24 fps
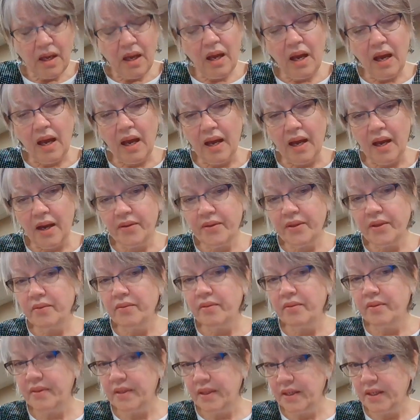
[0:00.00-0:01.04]
How do you
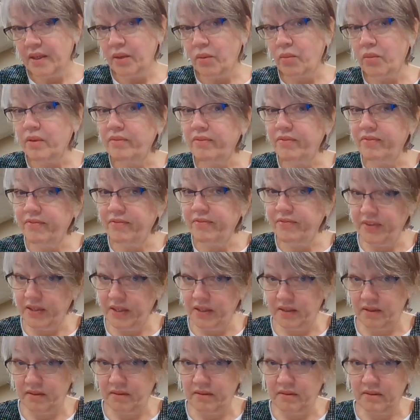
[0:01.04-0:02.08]
think it would
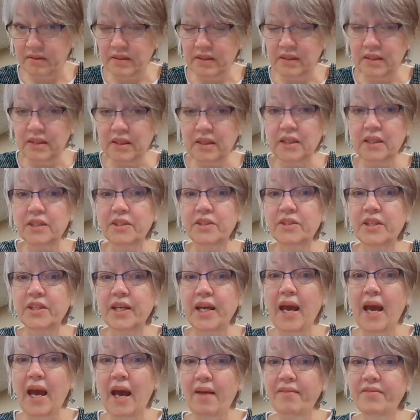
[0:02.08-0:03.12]
feel to
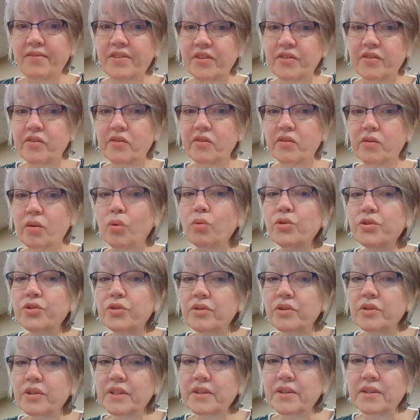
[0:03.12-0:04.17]
have to
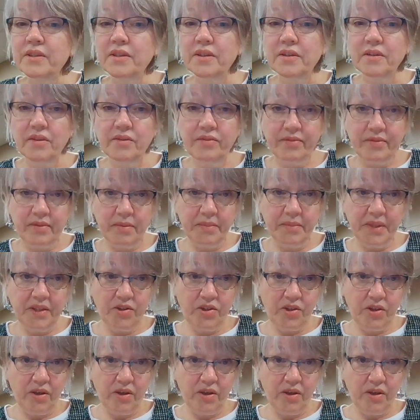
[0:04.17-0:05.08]
social distance from each